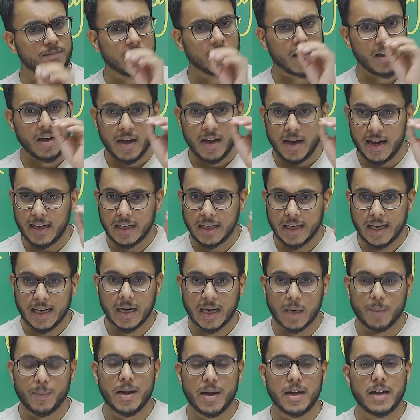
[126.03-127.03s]
It
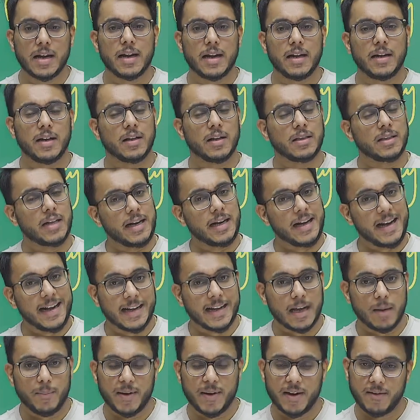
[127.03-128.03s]
recommended the data
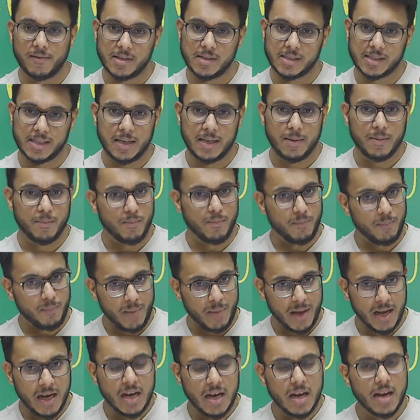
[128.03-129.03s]
privacy bill